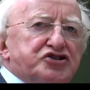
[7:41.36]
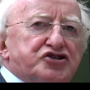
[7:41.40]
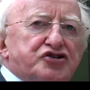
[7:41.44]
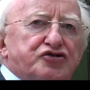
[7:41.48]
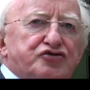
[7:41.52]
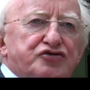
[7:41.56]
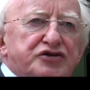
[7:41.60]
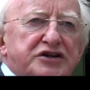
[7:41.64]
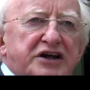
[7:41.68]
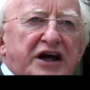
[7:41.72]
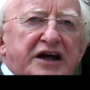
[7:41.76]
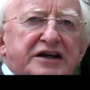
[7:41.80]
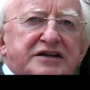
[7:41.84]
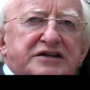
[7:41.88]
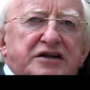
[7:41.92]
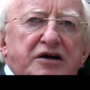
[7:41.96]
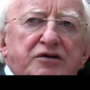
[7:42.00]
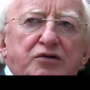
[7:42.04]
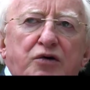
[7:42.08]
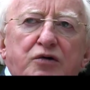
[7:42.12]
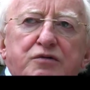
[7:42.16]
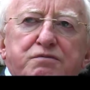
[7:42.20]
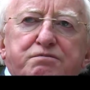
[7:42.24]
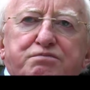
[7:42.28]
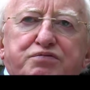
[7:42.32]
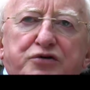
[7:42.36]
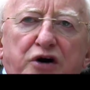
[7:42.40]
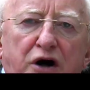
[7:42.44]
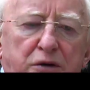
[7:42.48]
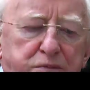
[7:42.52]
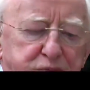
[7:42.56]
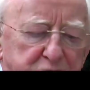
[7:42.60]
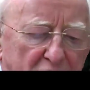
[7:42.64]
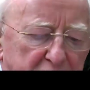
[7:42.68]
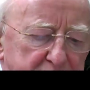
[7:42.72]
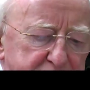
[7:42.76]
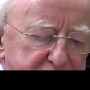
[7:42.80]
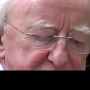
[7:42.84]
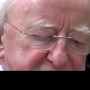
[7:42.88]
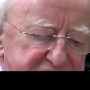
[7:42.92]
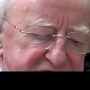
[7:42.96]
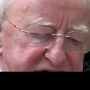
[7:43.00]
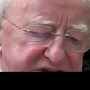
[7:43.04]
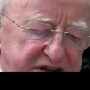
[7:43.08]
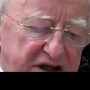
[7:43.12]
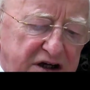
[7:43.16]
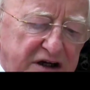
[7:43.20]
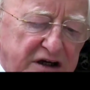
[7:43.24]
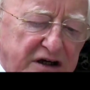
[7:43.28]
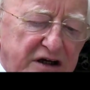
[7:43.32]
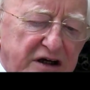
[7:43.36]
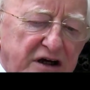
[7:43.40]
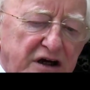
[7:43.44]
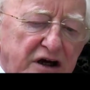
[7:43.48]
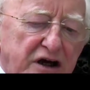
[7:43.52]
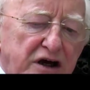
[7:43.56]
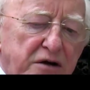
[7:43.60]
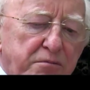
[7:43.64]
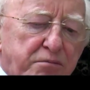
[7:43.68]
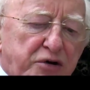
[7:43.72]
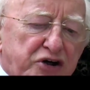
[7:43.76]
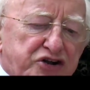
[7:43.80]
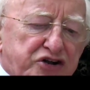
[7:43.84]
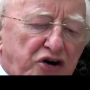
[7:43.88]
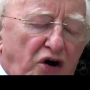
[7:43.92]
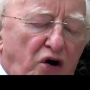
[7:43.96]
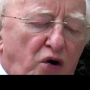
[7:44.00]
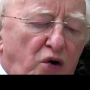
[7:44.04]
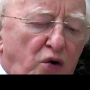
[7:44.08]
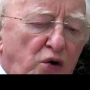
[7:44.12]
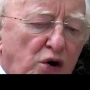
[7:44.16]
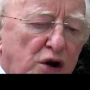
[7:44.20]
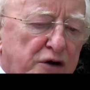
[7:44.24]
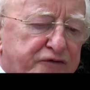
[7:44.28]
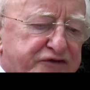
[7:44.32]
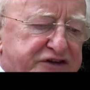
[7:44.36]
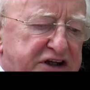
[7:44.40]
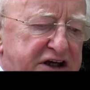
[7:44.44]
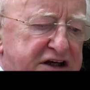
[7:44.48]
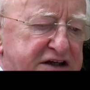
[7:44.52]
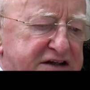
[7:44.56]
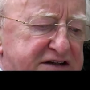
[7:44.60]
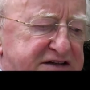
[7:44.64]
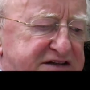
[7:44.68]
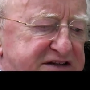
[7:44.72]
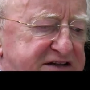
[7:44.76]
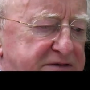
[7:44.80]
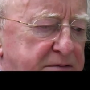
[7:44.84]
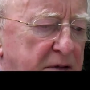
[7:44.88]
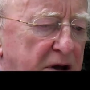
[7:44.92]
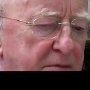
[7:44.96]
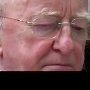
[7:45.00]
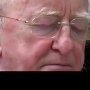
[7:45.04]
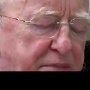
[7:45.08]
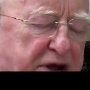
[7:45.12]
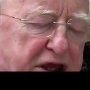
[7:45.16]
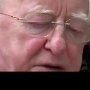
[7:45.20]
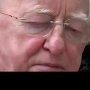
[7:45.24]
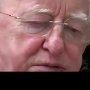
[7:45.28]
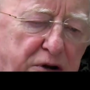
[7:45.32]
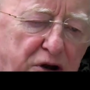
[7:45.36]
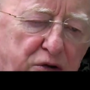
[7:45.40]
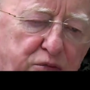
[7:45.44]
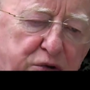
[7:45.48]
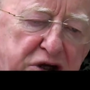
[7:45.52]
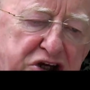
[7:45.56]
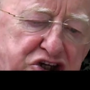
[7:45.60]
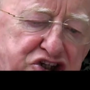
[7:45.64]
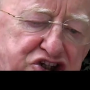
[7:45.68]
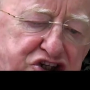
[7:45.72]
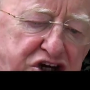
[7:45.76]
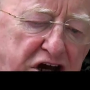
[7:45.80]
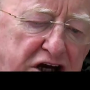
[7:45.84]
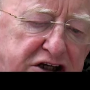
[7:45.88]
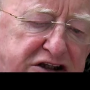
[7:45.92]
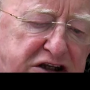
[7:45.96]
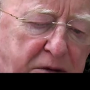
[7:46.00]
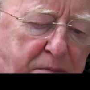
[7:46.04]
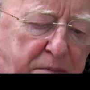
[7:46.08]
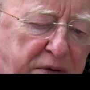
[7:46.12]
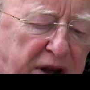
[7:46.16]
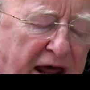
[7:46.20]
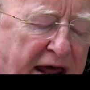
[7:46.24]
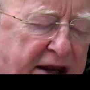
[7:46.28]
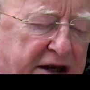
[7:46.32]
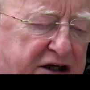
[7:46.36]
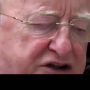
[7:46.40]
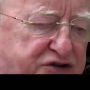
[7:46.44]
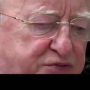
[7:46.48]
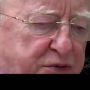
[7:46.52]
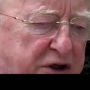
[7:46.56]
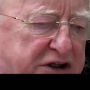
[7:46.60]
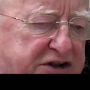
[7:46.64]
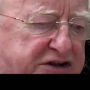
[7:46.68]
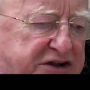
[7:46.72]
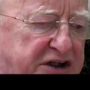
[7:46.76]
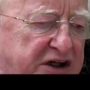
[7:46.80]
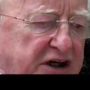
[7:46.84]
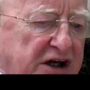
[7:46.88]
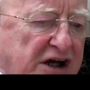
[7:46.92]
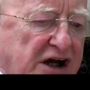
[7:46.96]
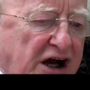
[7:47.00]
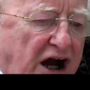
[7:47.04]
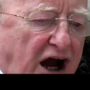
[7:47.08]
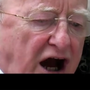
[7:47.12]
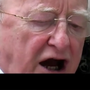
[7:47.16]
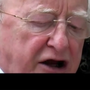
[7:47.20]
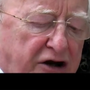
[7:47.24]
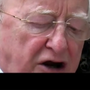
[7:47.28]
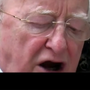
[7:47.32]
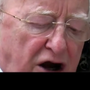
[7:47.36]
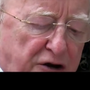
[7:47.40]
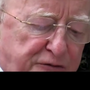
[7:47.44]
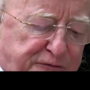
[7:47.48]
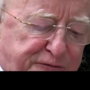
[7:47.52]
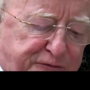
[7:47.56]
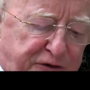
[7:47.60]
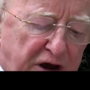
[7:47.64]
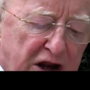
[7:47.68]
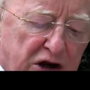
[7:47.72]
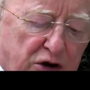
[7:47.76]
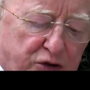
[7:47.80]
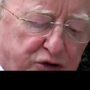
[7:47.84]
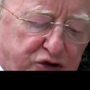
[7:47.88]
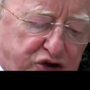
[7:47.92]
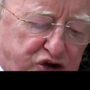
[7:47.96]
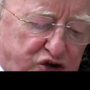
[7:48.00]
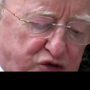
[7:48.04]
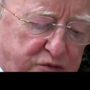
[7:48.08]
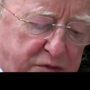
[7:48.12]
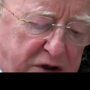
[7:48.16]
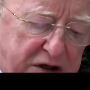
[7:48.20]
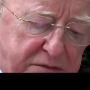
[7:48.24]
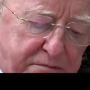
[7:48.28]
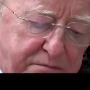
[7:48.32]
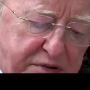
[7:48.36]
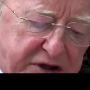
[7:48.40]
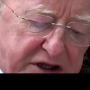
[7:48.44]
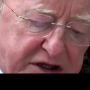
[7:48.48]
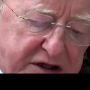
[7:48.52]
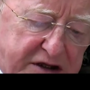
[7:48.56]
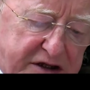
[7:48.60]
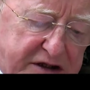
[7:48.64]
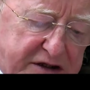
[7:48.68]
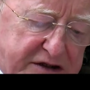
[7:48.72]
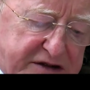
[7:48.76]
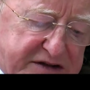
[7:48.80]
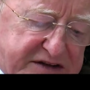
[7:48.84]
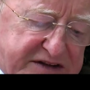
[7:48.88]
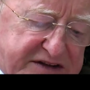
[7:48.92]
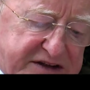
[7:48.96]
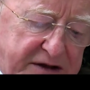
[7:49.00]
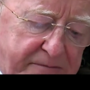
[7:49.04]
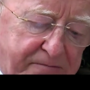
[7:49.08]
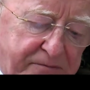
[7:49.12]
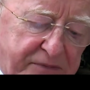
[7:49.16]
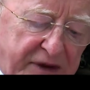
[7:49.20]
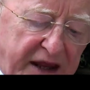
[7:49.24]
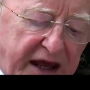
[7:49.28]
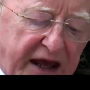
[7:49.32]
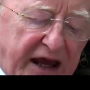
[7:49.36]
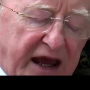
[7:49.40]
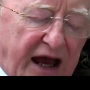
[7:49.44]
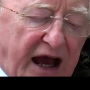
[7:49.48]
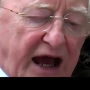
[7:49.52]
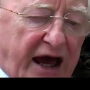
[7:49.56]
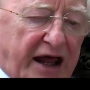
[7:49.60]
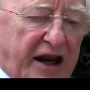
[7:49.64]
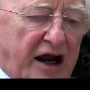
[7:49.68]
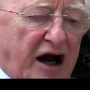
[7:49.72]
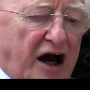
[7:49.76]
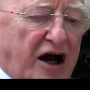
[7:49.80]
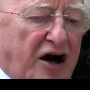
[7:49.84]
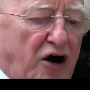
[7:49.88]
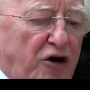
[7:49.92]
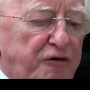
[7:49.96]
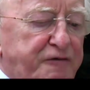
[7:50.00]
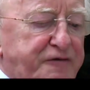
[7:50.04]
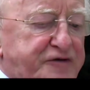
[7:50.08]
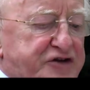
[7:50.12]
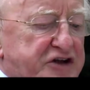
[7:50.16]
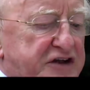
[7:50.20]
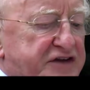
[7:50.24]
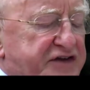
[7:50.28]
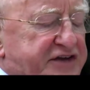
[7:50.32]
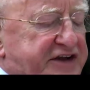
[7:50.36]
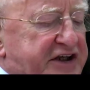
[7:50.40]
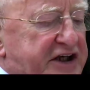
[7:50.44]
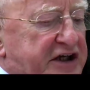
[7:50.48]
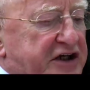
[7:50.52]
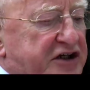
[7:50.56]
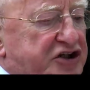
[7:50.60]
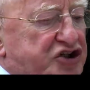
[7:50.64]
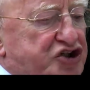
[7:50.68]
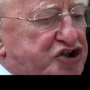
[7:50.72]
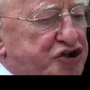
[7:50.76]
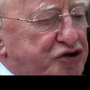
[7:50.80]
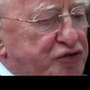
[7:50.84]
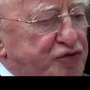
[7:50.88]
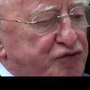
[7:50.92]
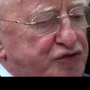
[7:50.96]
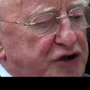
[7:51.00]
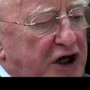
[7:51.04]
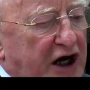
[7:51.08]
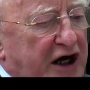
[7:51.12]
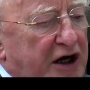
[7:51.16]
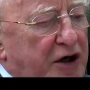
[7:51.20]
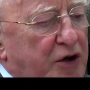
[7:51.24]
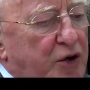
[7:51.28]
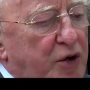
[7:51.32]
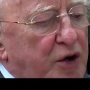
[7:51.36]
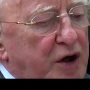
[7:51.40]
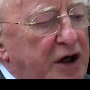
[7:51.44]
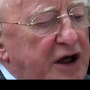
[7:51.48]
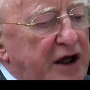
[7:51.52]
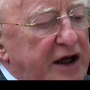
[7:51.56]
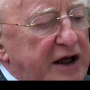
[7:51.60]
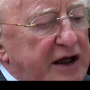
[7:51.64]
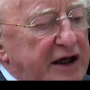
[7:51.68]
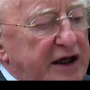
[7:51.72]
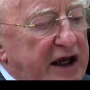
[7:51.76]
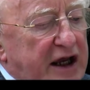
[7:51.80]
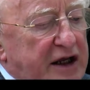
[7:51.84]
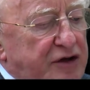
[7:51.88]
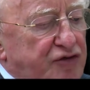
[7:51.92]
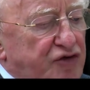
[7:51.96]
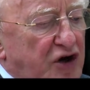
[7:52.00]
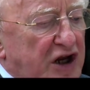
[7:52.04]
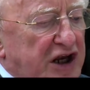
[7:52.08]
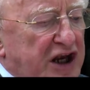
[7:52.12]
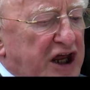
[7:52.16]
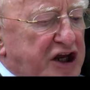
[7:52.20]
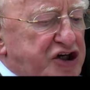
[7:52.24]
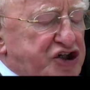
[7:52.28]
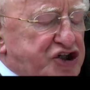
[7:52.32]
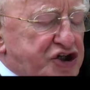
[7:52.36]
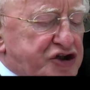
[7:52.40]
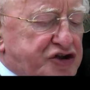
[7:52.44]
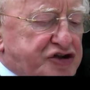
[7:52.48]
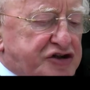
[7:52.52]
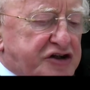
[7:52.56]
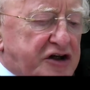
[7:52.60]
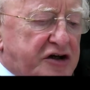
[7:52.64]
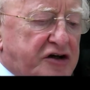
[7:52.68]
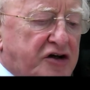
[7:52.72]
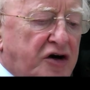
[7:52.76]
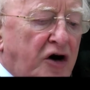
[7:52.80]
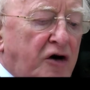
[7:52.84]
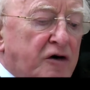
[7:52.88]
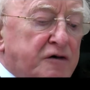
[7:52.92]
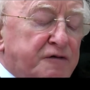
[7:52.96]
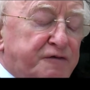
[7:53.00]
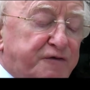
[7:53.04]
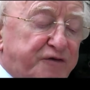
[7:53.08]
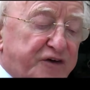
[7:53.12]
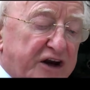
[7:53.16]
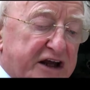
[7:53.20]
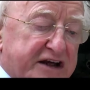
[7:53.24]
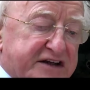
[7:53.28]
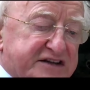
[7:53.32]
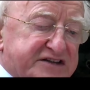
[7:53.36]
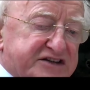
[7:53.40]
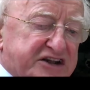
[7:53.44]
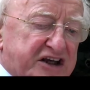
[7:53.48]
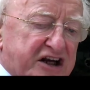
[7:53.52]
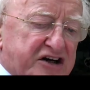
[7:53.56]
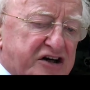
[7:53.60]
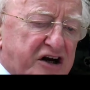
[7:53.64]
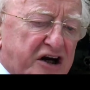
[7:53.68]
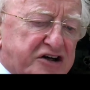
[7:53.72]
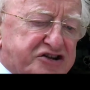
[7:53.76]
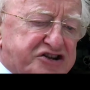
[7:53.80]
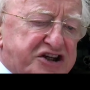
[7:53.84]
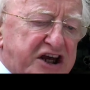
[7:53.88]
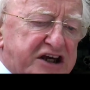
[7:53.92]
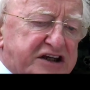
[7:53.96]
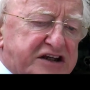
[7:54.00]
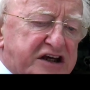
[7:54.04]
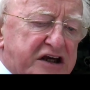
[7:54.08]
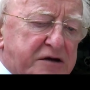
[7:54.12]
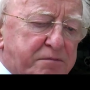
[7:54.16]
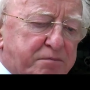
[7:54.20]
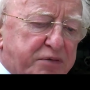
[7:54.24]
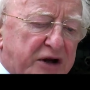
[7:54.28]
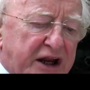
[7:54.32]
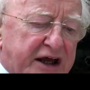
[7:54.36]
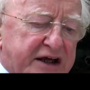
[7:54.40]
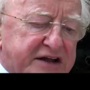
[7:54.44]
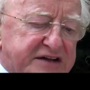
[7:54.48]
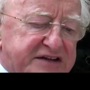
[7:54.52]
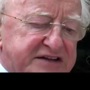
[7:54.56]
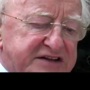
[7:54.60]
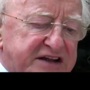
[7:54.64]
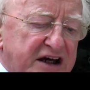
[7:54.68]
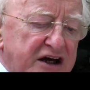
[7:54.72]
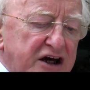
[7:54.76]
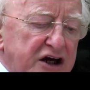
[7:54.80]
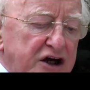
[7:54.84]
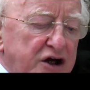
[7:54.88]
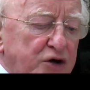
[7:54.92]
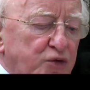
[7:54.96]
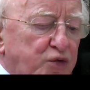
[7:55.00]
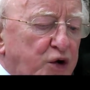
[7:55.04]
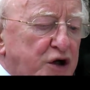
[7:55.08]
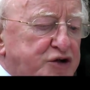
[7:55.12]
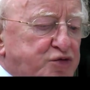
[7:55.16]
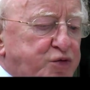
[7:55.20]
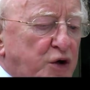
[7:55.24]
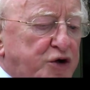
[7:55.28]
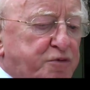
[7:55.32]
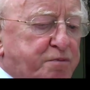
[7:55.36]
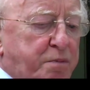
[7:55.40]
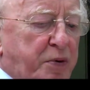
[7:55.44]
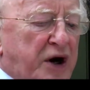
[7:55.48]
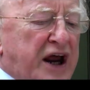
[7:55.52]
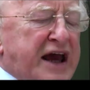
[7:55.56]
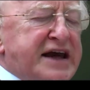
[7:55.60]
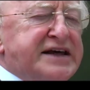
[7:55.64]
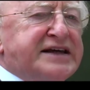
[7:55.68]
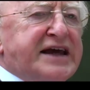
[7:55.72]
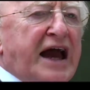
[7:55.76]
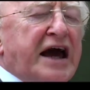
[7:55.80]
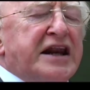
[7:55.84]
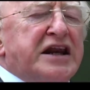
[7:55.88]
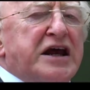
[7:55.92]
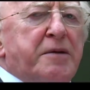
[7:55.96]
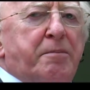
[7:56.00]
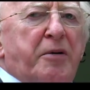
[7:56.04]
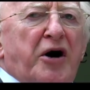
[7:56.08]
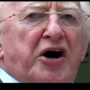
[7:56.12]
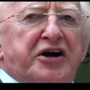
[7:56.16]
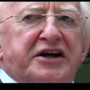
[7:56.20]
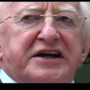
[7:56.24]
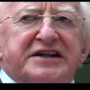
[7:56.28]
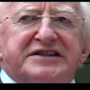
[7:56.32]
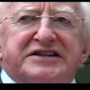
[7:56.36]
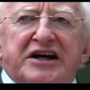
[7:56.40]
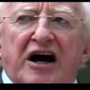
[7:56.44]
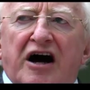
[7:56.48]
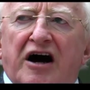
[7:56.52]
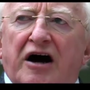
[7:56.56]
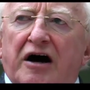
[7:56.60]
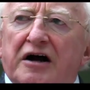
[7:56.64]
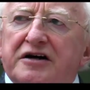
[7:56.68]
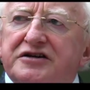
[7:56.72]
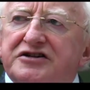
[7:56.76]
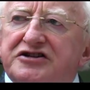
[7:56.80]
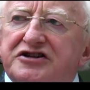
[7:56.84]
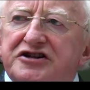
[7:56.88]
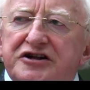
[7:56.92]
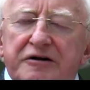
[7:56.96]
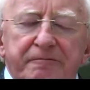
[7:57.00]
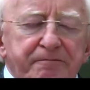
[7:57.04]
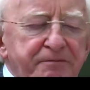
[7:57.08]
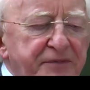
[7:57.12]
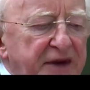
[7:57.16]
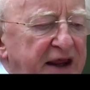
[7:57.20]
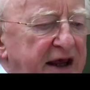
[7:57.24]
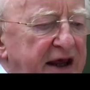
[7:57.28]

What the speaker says: which create their own problems. But all of these people we share the planet with are our fellow human beings. And I often think too now, in relation to the conflicts that are taking place, which would break anybody's heart,